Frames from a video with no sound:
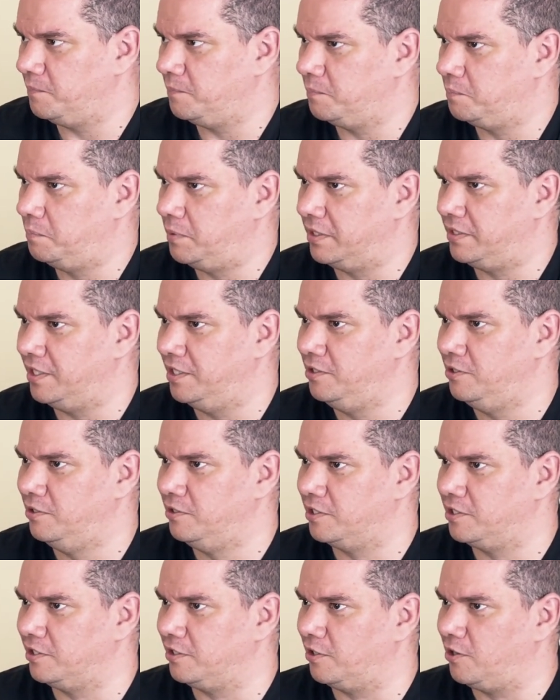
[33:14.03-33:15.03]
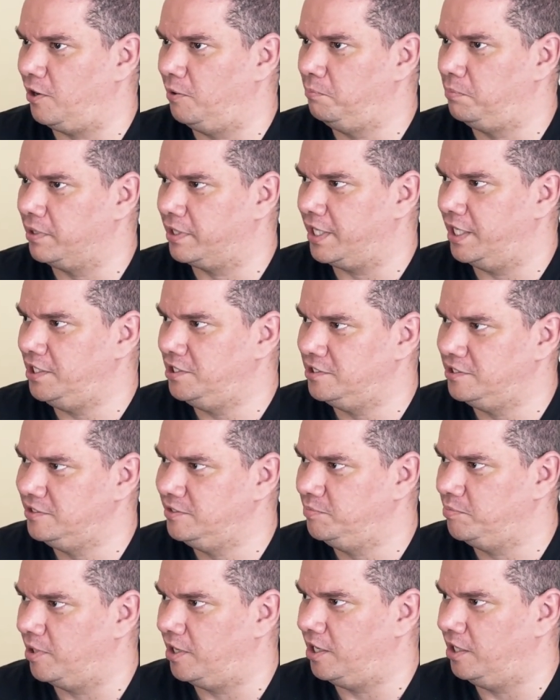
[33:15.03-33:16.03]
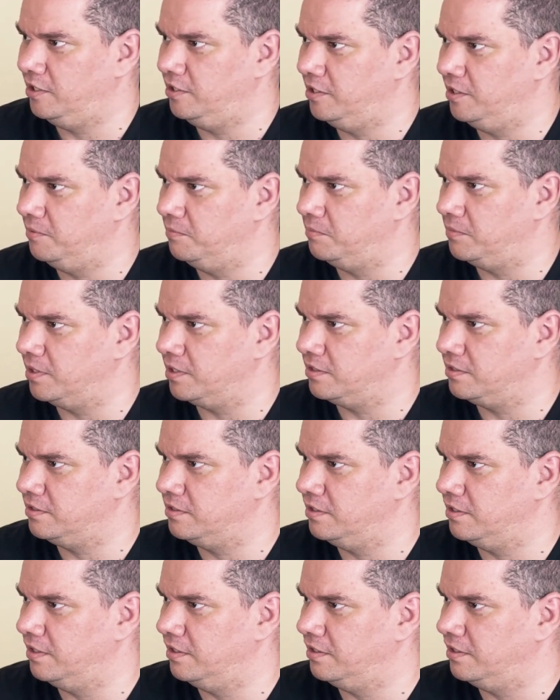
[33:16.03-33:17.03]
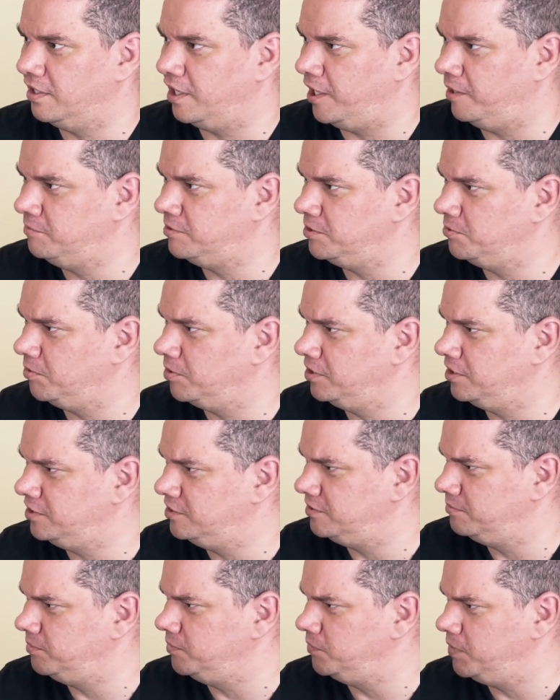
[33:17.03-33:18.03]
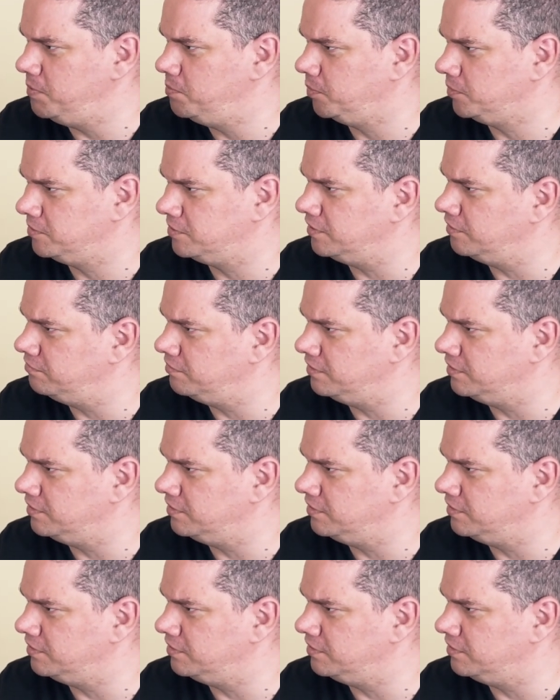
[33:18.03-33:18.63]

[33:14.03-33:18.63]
But then you look at the complications behind them, that the AMG one needs to be rebuilt every